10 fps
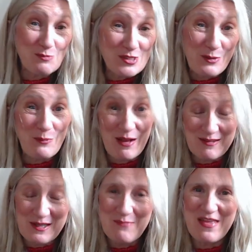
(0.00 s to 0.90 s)
so
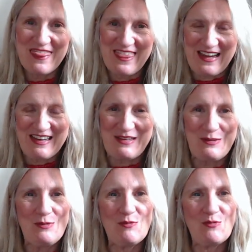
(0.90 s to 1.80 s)
welcome and thank
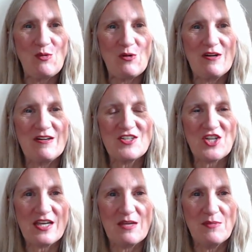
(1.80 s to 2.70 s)
you for
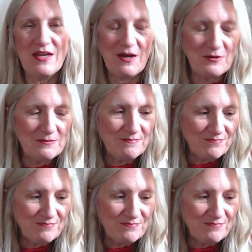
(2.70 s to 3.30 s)
checking me out.